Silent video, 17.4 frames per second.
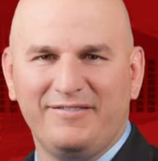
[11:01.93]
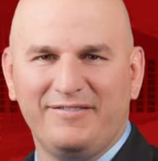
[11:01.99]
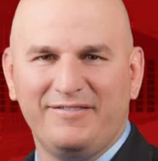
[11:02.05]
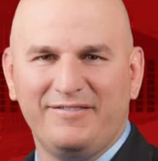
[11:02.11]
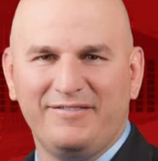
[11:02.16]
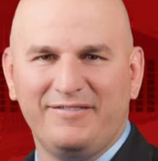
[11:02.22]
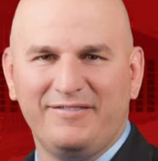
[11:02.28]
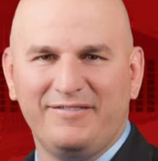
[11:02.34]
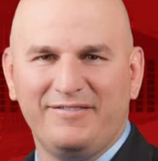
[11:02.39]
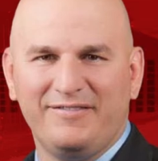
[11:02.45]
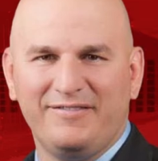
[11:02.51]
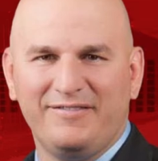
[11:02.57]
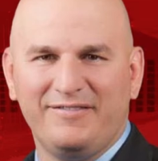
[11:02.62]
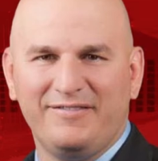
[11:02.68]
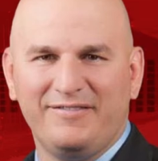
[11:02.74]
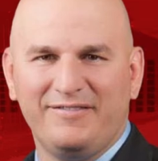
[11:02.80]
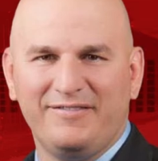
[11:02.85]

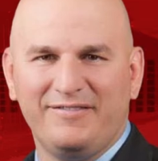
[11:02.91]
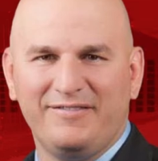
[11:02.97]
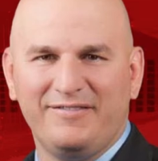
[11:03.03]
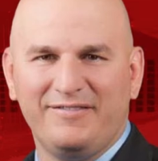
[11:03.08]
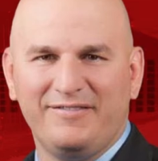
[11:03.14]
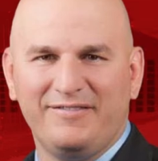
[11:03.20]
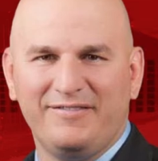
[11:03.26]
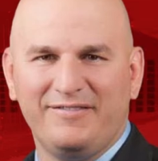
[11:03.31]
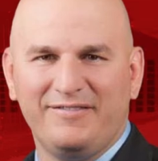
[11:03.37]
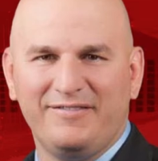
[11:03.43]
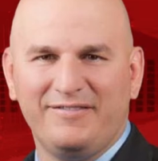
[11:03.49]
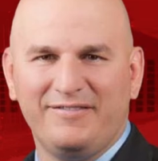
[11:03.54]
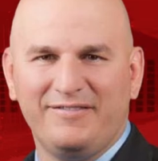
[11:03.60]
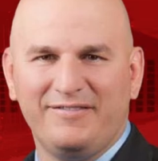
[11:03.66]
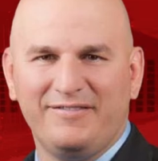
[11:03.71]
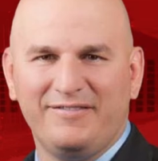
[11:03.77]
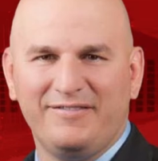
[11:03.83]

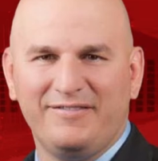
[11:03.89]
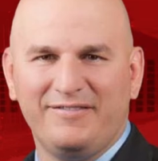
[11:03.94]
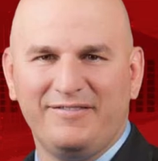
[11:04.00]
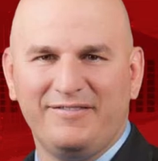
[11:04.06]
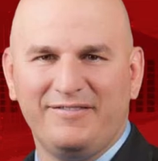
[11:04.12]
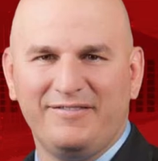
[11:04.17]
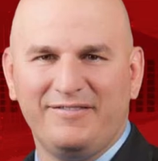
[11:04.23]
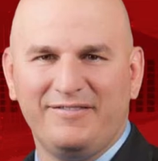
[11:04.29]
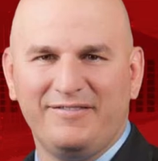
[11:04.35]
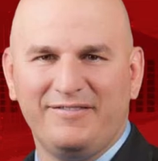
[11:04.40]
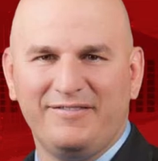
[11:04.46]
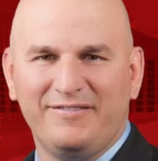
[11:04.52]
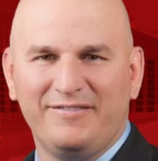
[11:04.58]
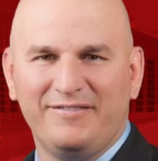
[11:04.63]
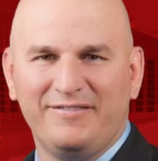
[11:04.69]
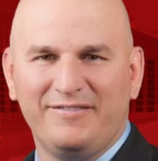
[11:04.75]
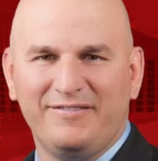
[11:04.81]

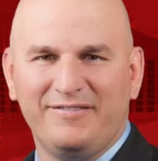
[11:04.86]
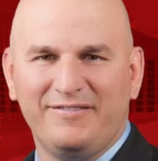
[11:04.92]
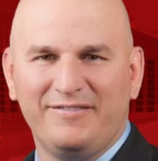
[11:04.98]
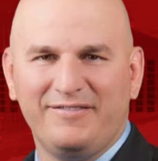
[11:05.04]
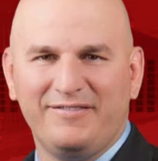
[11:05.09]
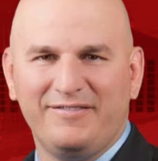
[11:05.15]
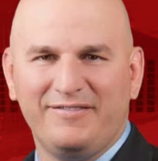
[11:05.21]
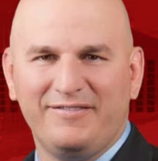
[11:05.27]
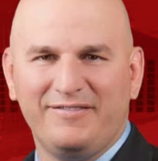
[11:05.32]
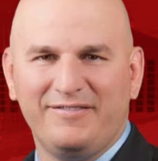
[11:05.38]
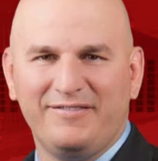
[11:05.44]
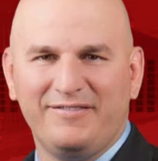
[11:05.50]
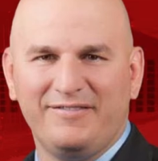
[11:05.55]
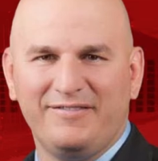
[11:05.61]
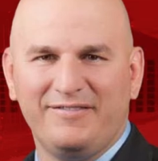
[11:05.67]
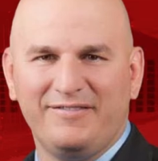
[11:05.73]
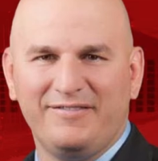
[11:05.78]

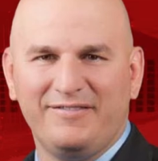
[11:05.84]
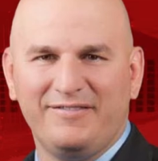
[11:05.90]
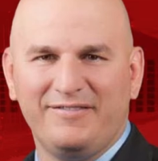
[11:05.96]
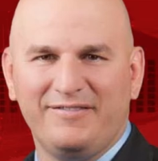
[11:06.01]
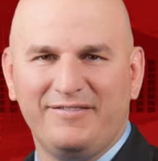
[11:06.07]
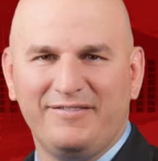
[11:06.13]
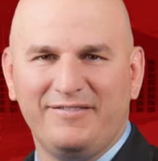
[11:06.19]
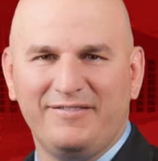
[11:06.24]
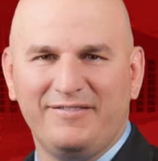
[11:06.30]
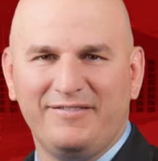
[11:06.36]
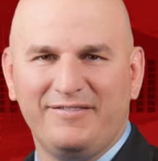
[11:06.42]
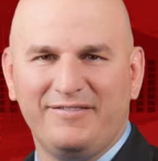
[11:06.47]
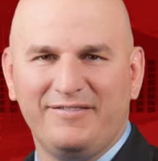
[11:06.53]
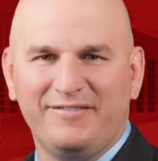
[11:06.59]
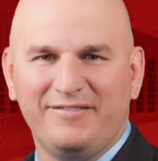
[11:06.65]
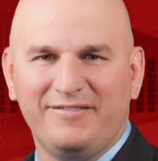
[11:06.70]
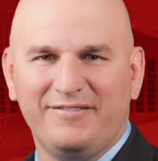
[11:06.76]

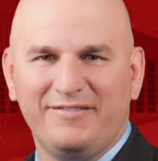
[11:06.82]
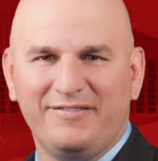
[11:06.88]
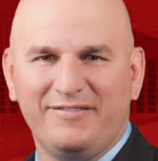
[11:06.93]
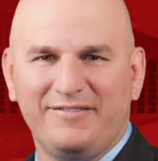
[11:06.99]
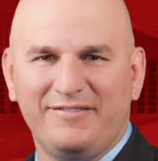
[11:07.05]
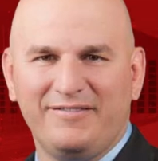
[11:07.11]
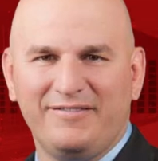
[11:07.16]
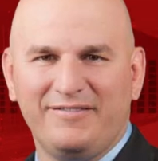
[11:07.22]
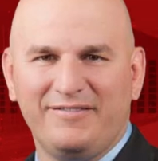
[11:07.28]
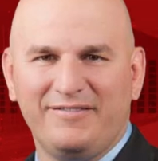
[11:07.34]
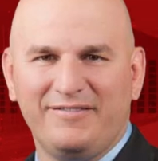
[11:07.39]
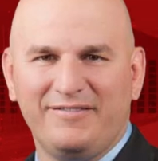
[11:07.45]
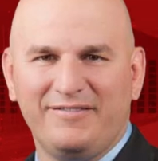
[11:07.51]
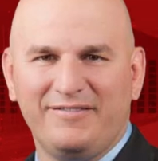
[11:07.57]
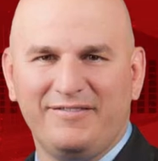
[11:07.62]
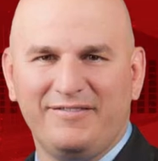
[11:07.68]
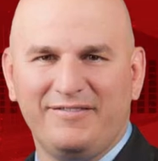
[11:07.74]

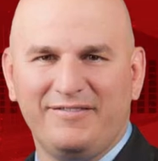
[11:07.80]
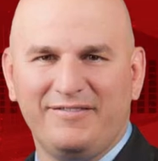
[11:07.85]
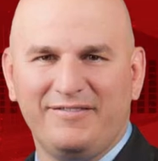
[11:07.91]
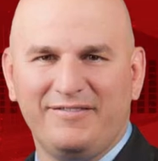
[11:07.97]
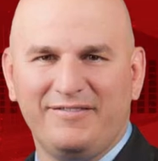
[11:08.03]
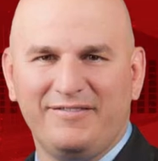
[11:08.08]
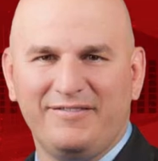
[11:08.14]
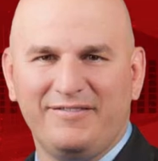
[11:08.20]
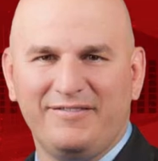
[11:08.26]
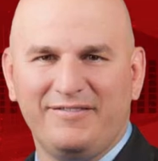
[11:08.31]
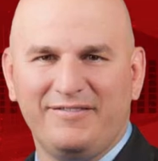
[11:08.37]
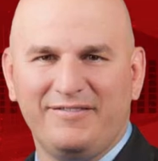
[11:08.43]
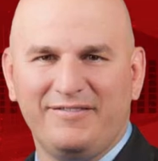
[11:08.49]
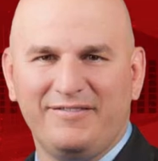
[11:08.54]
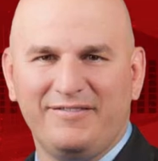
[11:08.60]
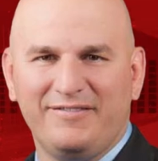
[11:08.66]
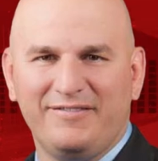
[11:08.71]

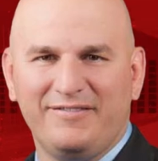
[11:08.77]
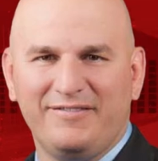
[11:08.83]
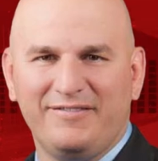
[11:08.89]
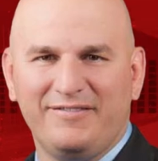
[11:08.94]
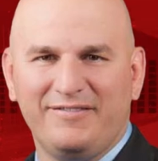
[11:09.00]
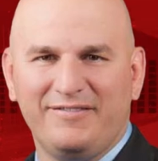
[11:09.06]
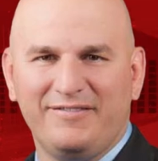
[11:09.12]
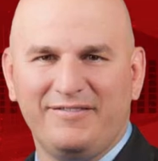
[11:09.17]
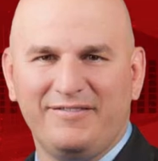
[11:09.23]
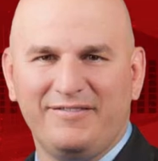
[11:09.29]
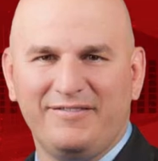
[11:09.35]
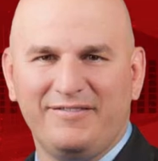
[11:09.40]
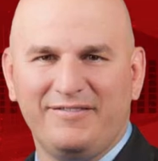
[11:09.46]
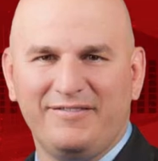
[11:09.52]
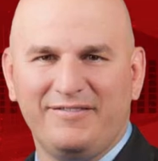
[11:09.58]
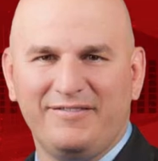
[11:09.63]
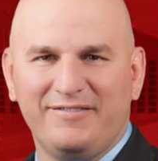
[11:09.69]

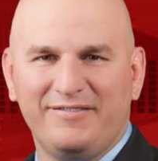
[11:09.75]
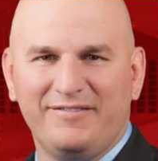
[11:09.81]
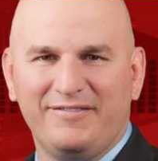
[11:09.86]
This is a still picture; no speech is visible.